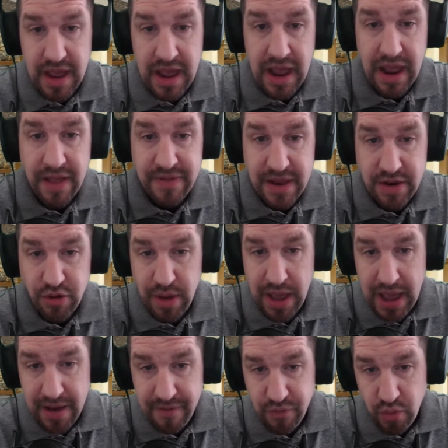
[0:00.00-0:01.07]
and then you
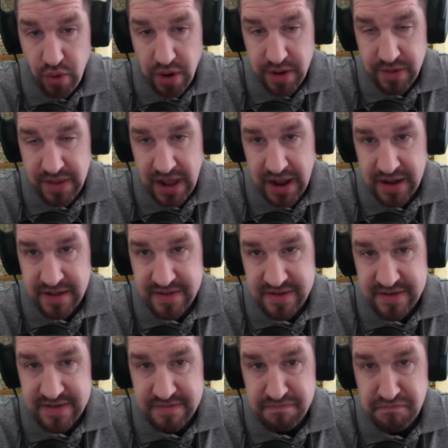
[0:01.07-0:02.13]
have one
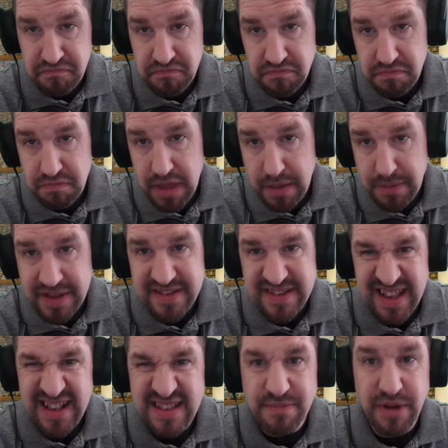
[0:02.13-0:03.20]
that's maybe
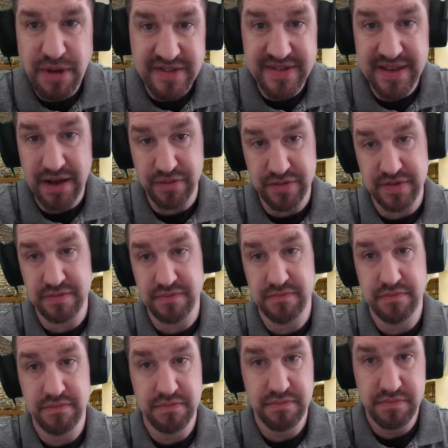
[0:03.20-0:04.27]
six months out
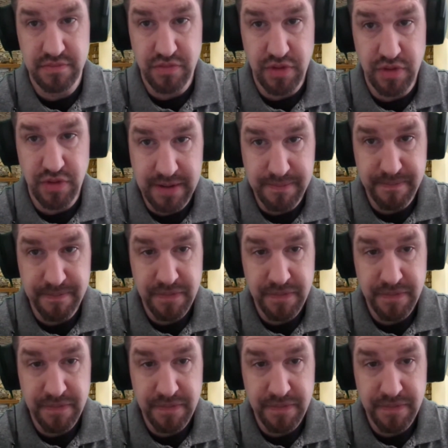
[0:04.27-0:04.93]
right?